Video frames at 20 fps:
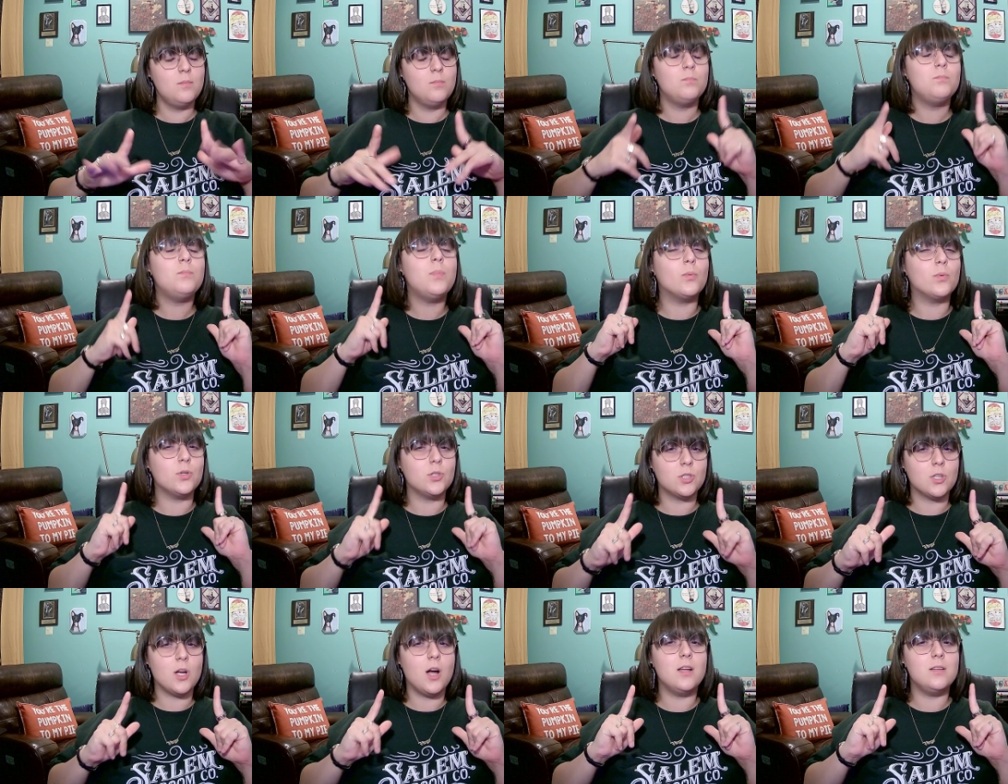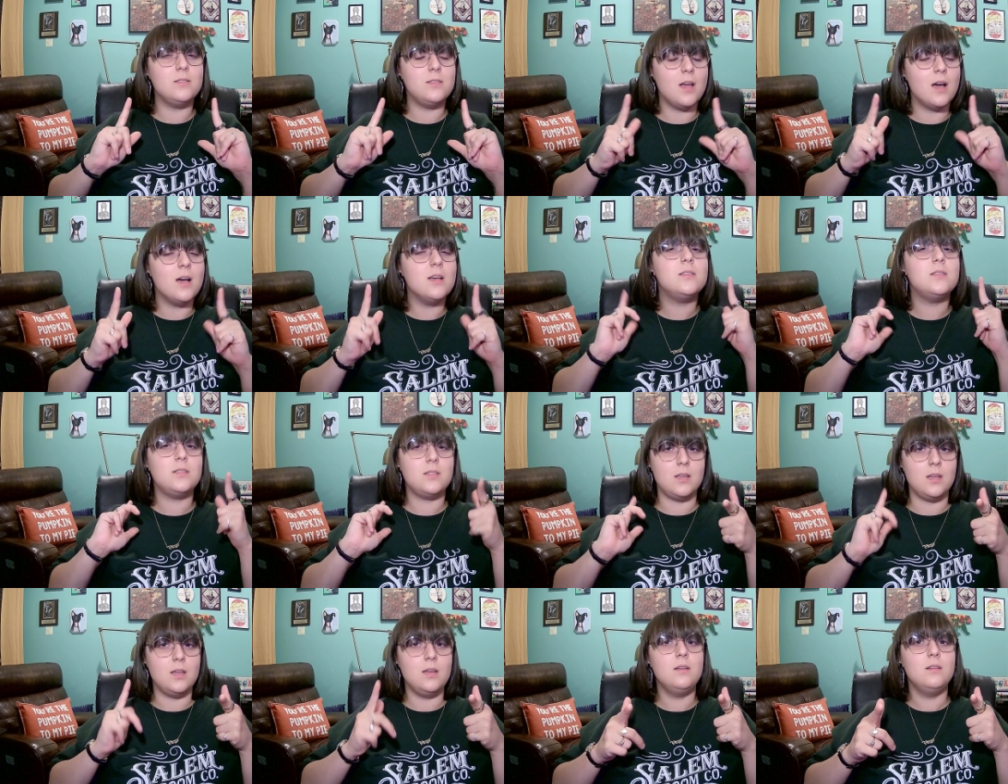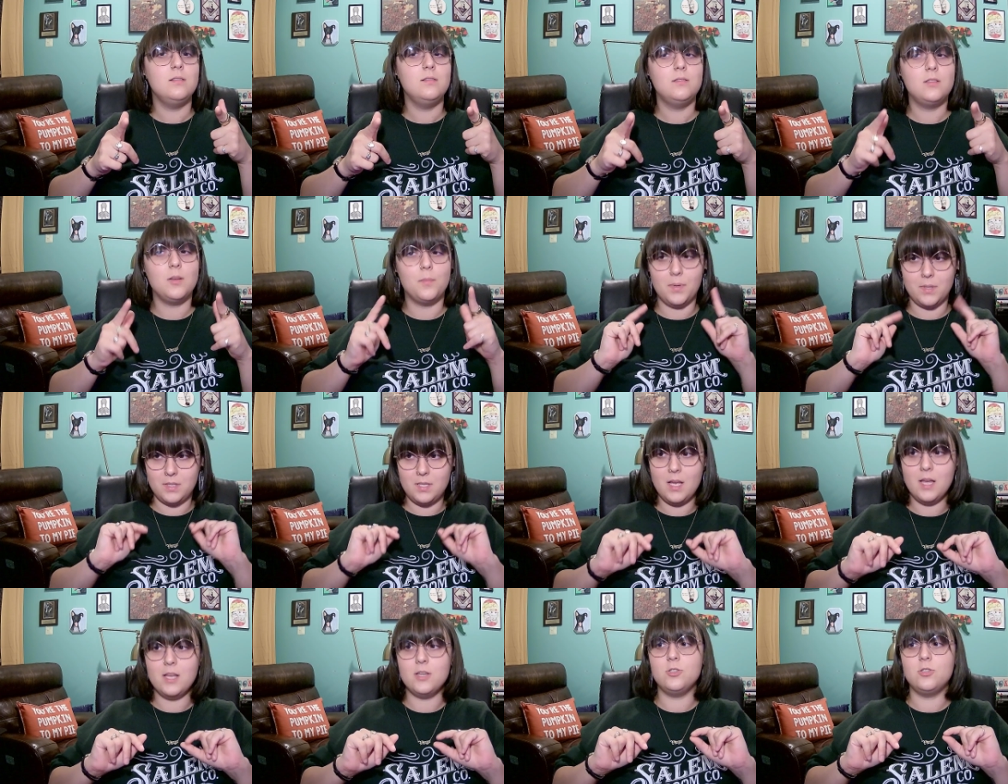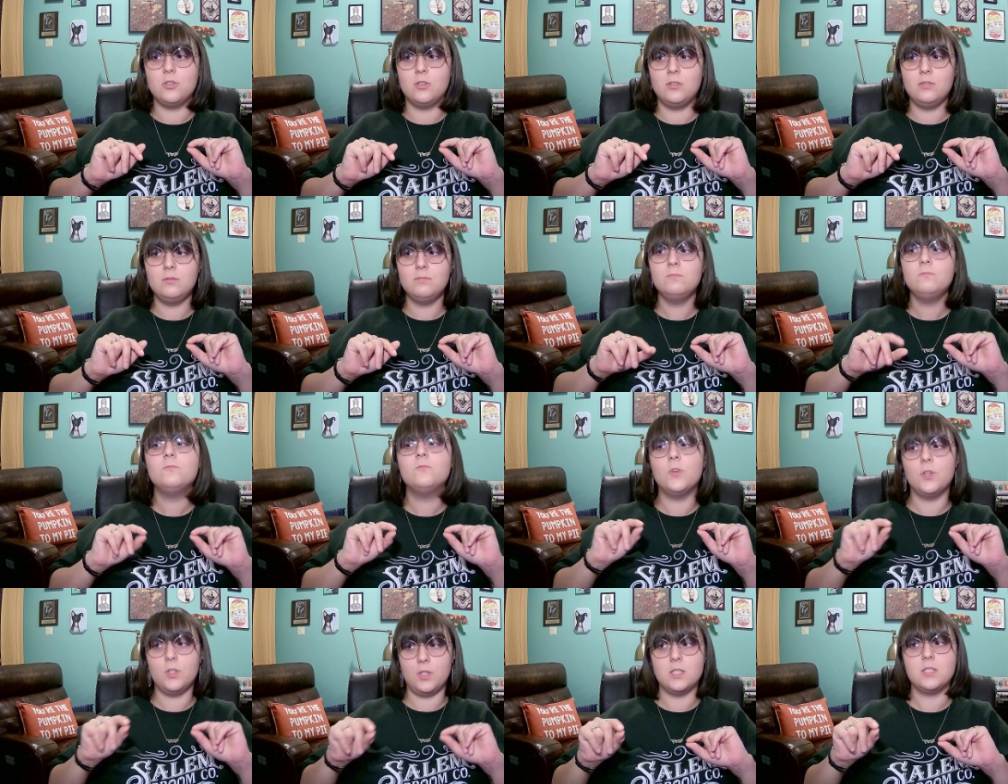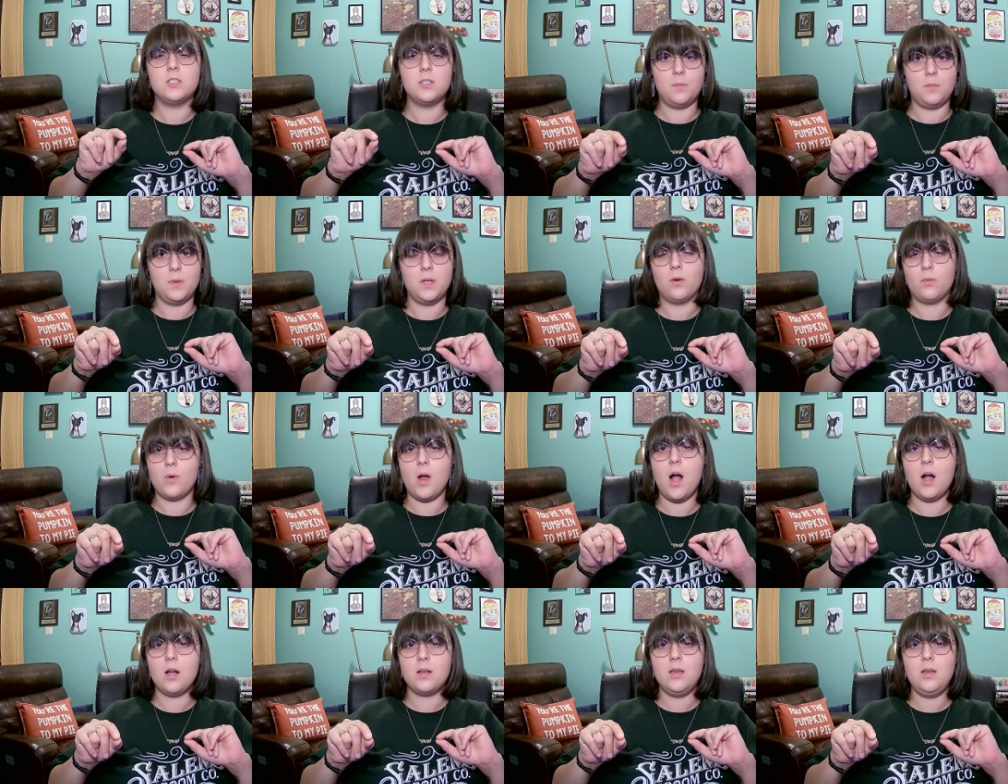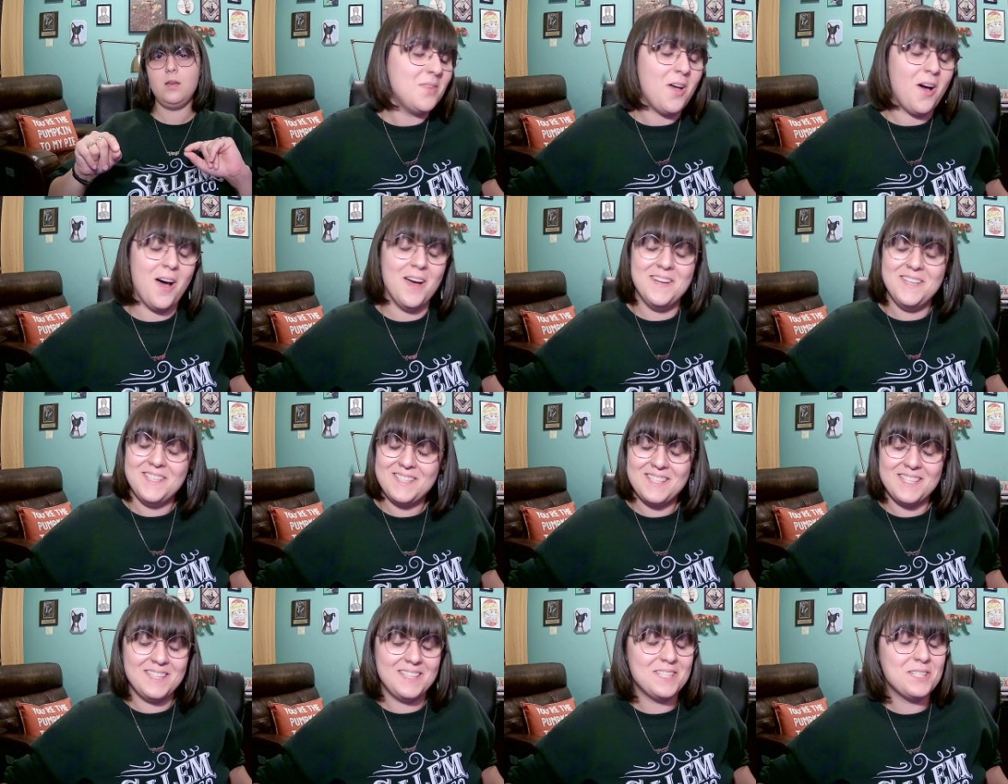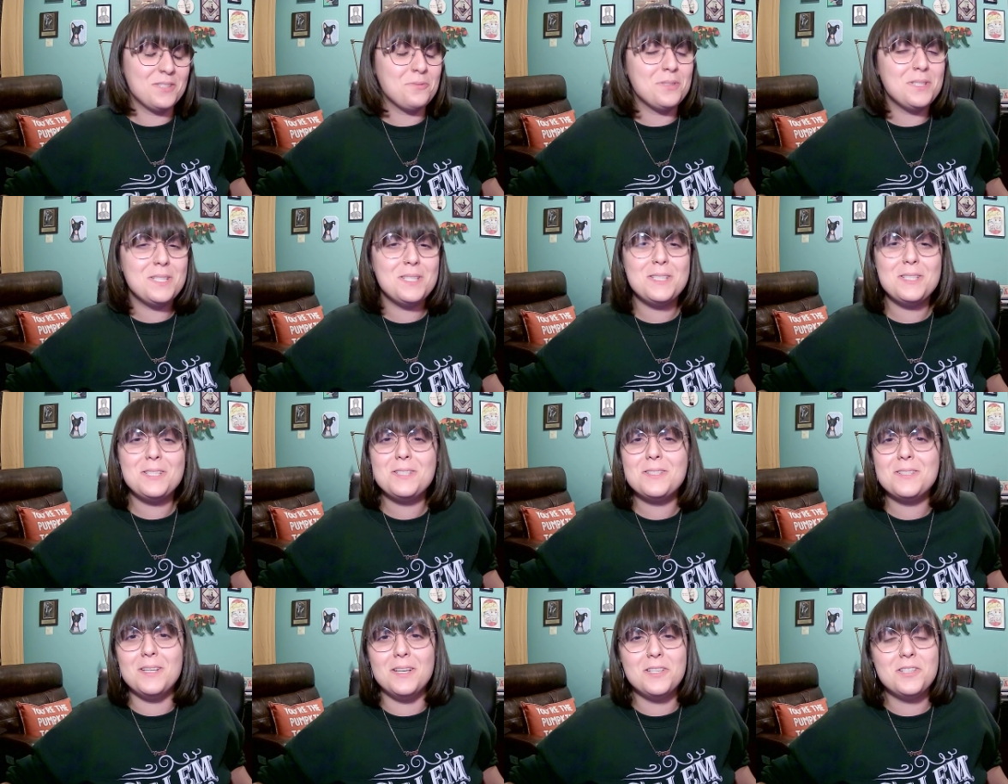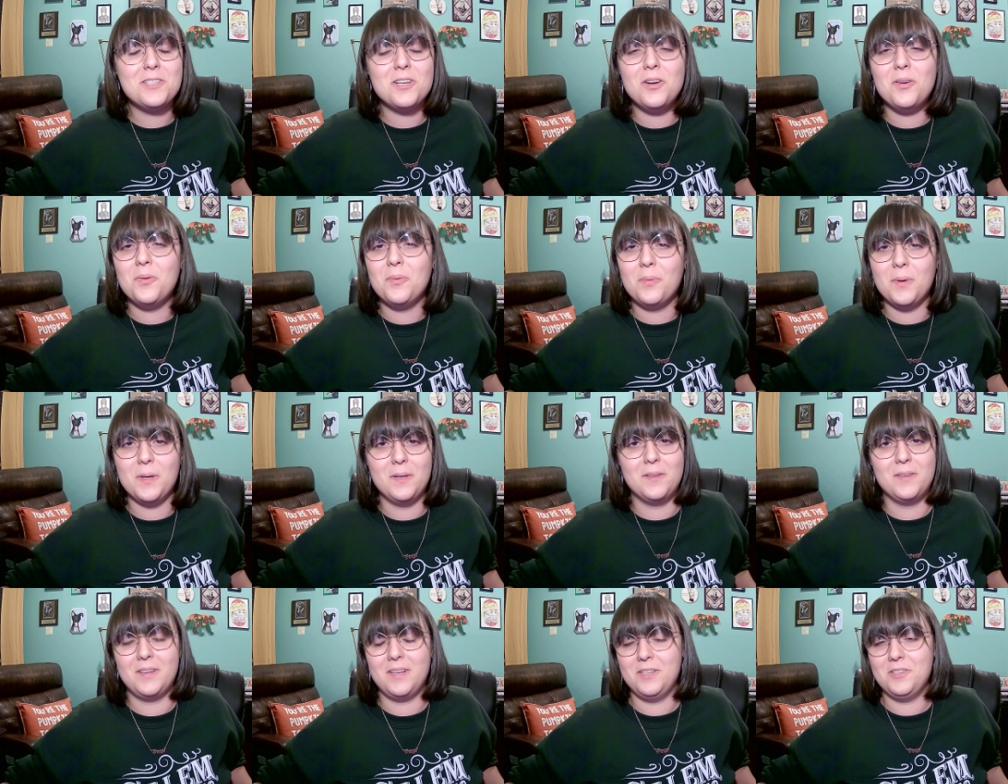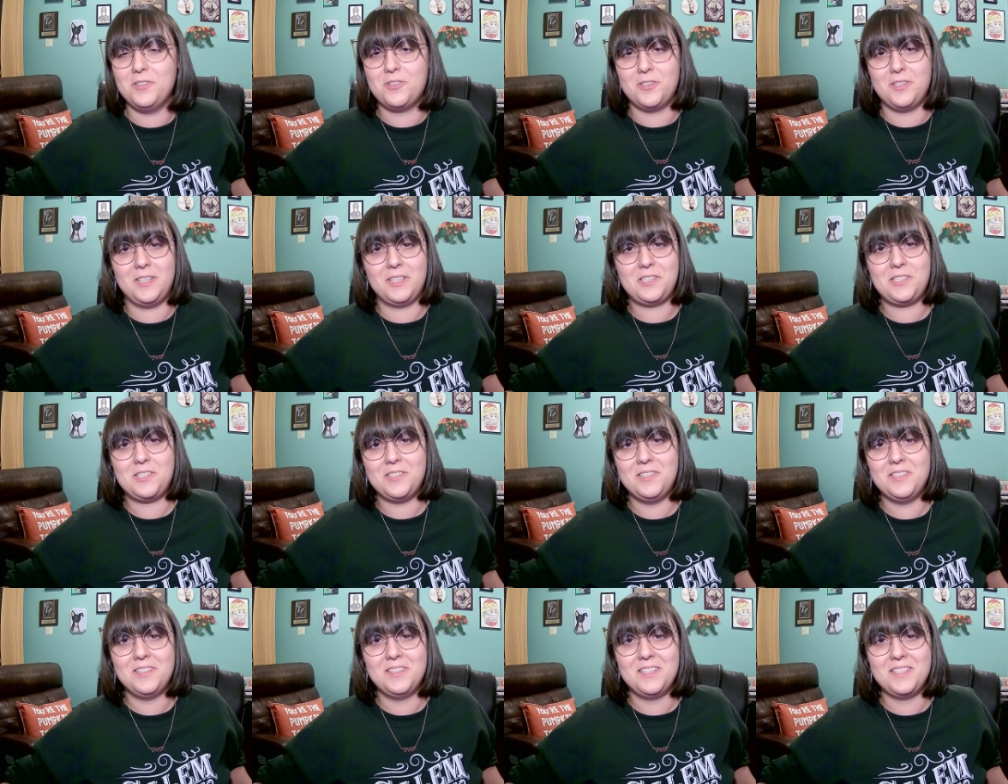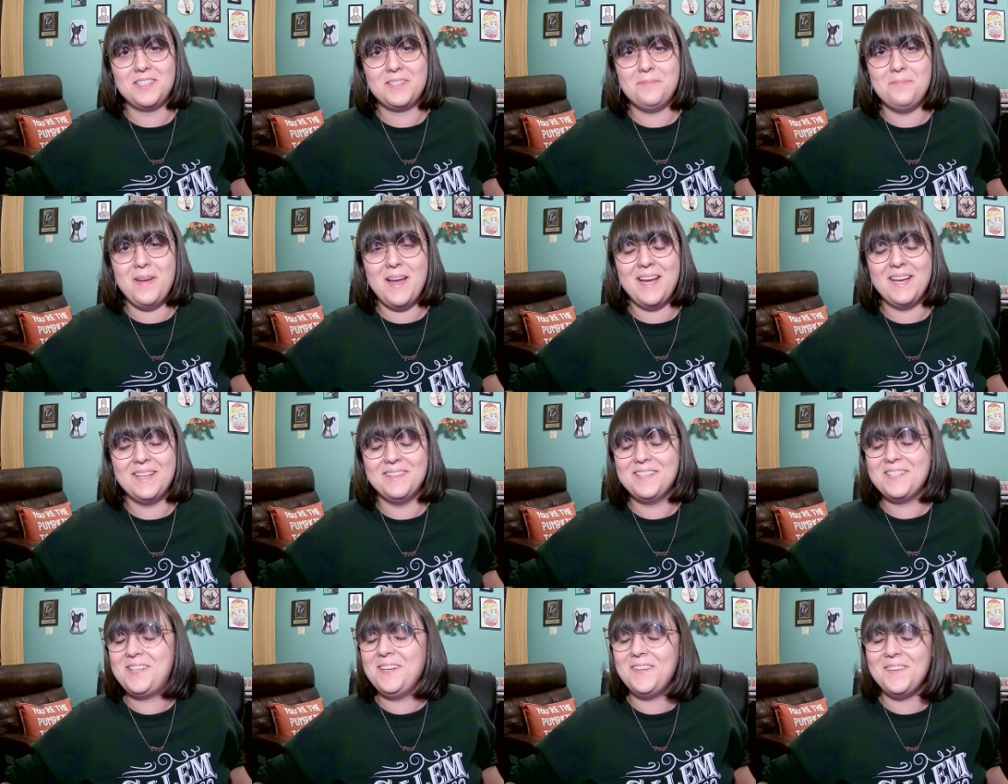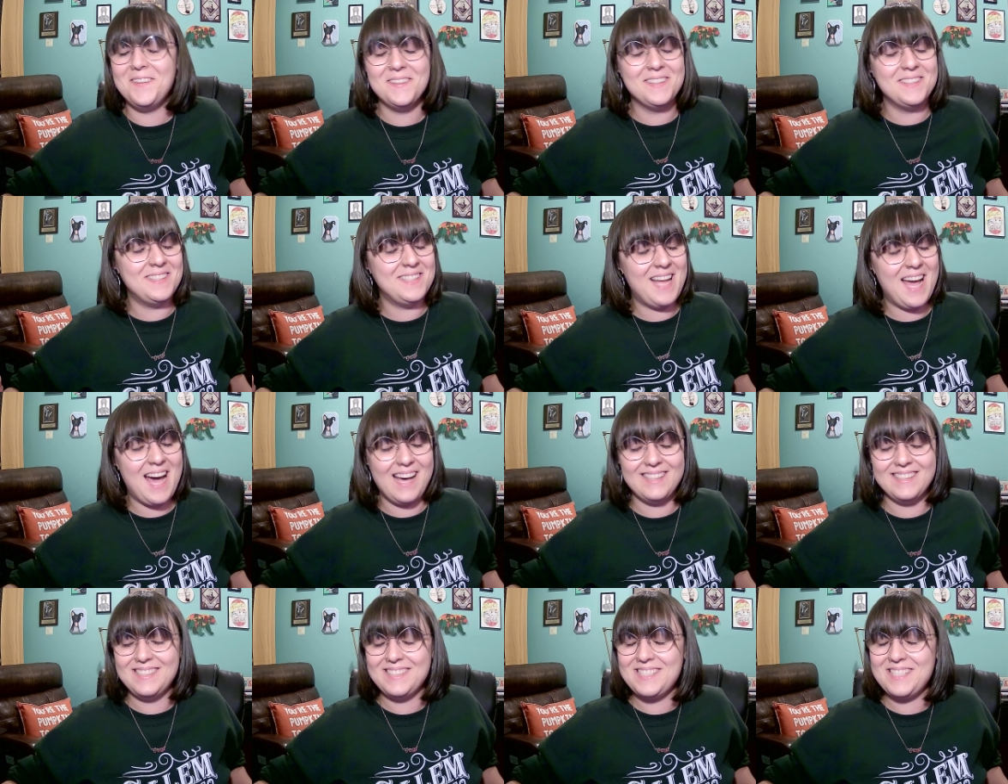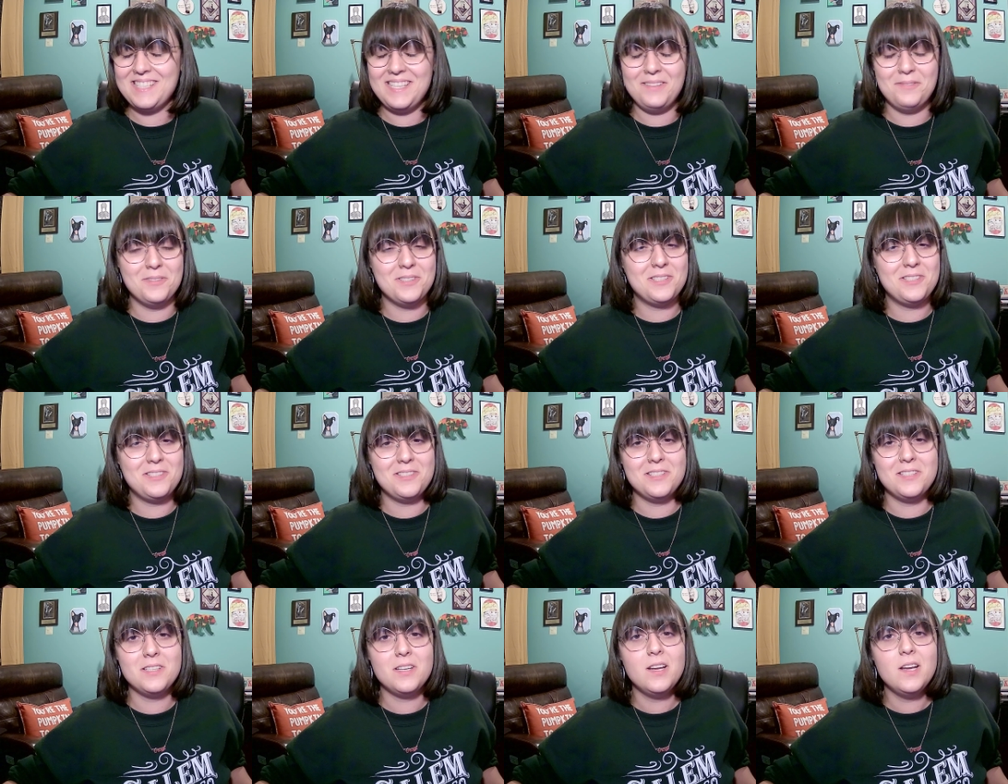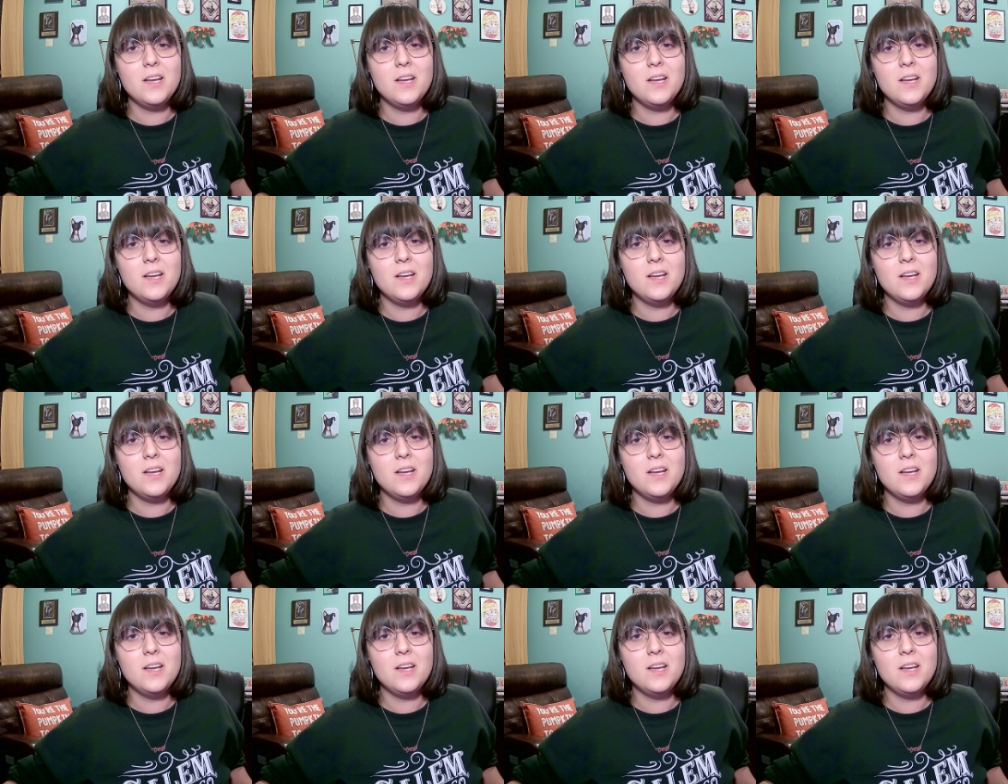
but Rashawn does see the potential for this to be a rocket. Honestly, this was such a weird introduction to this man. This whole analogy was just,